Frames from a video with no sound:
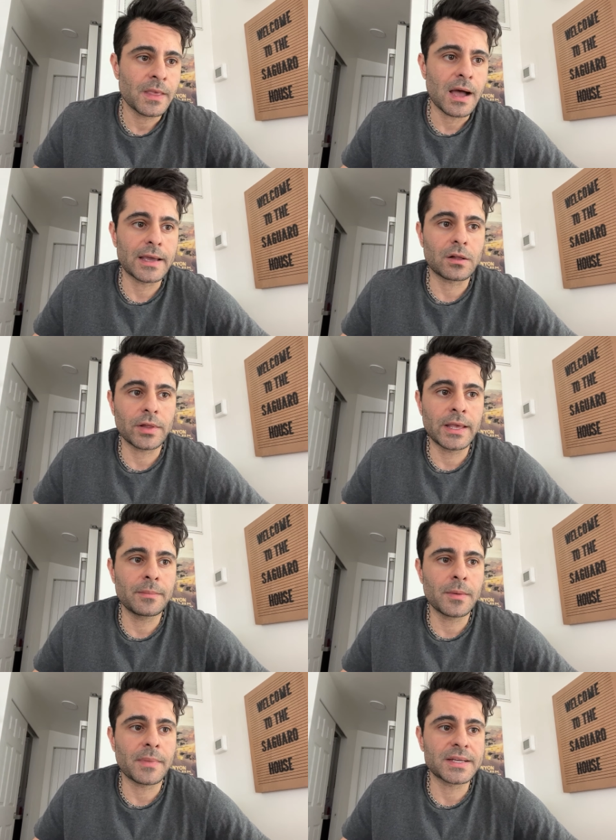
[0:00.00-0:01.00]
I
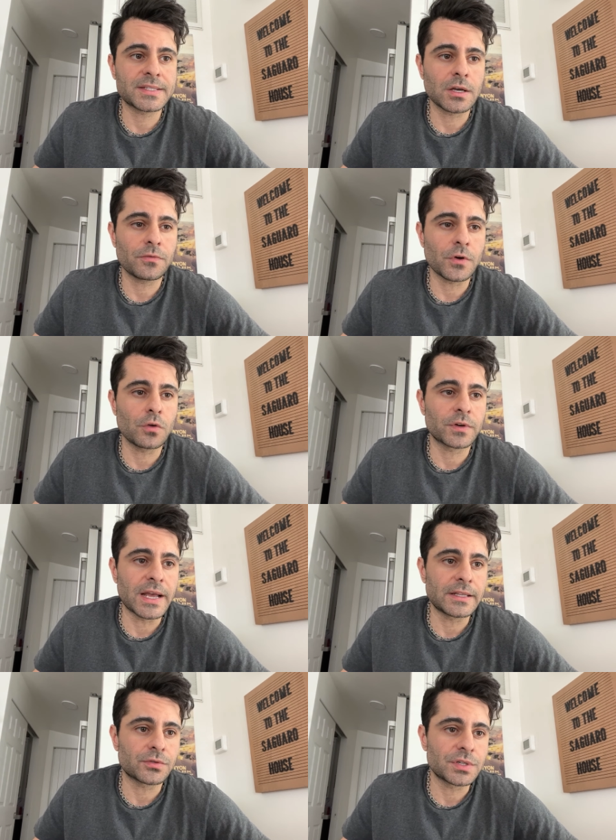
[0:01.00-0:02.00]
claim myself over
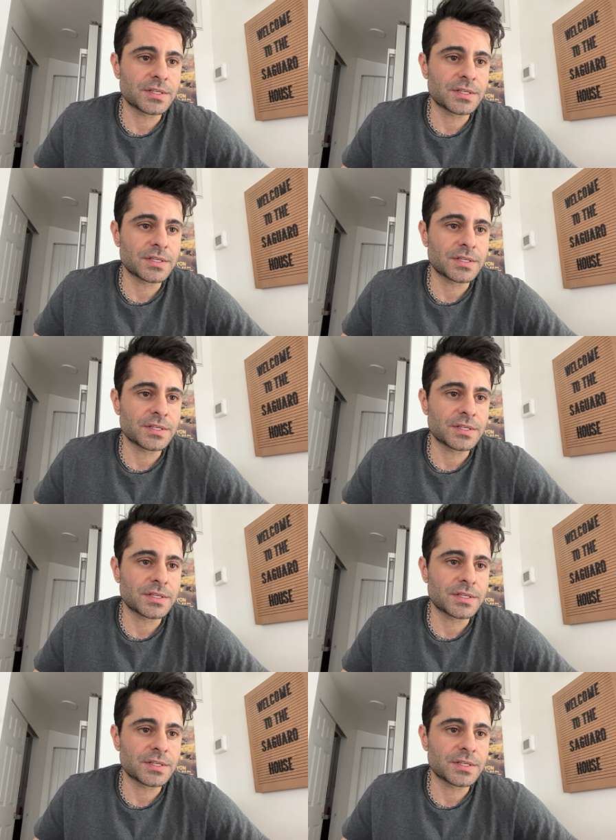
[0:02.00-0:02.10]
any 3D